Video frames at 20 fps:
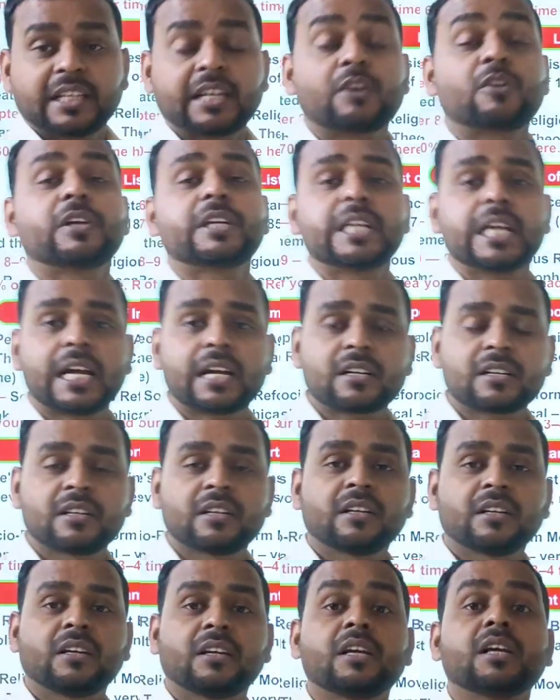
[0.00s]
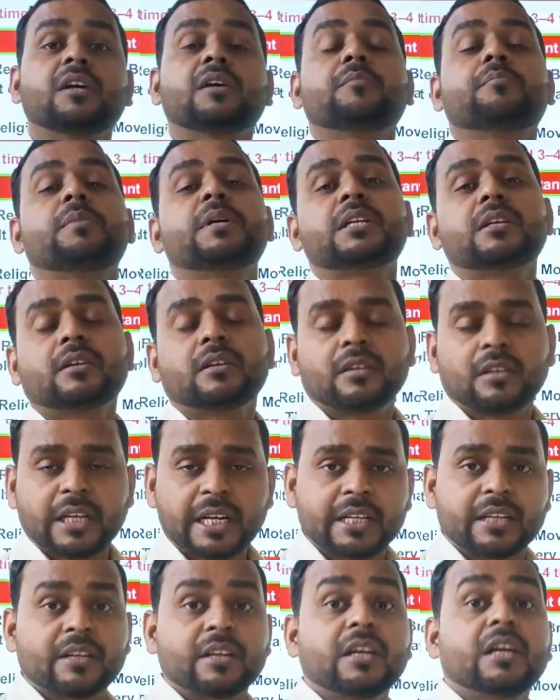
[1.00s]
regulating act,
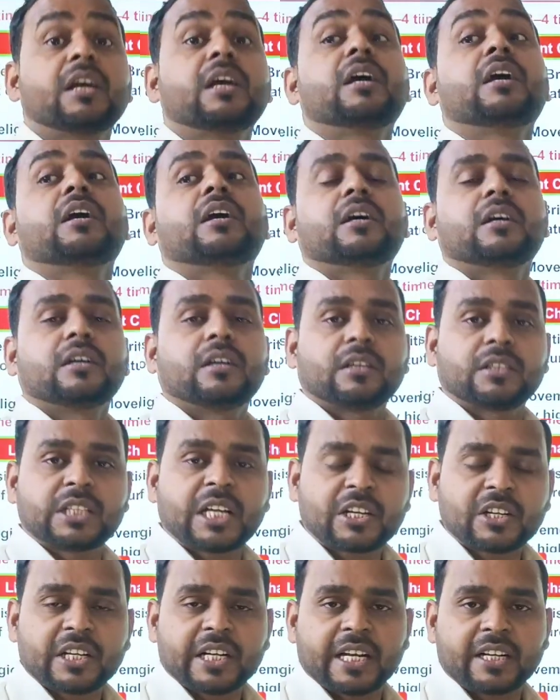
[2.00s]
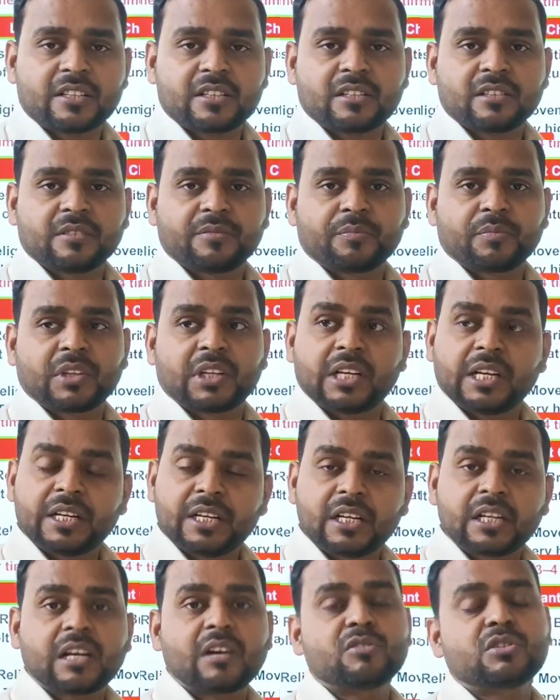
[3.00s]
right? Charter acts,
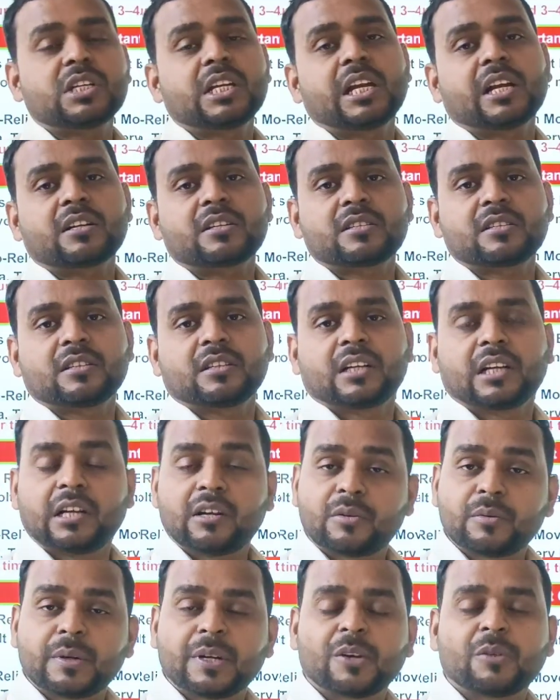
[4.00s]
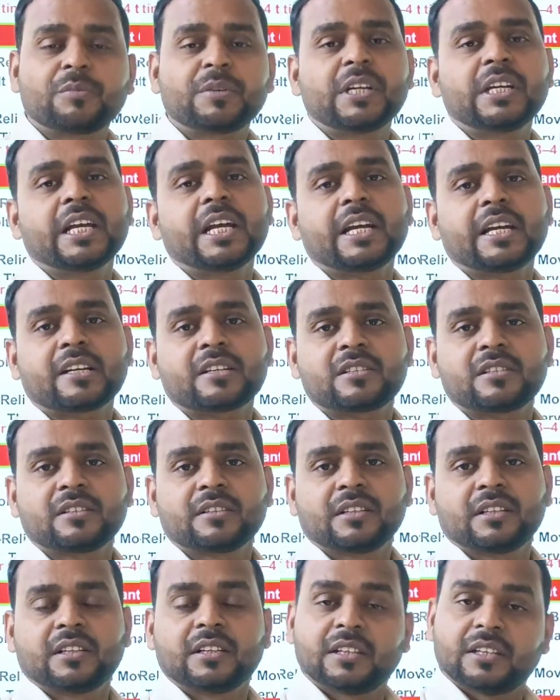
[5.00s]
Indian Council acts, Government of India
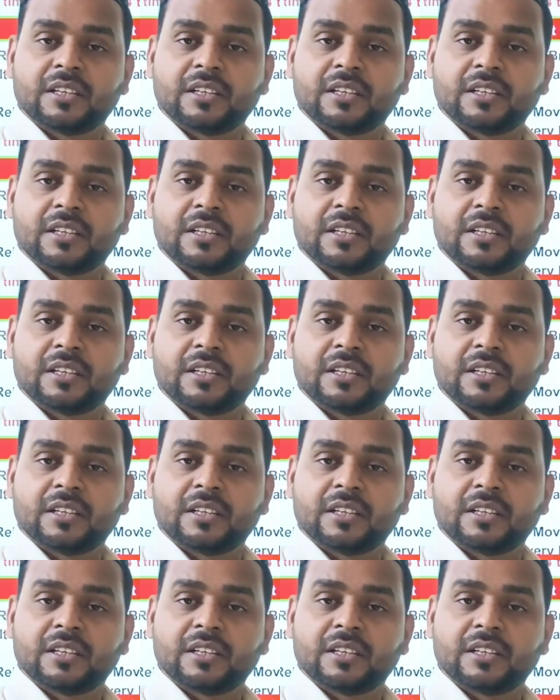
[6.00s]
acts,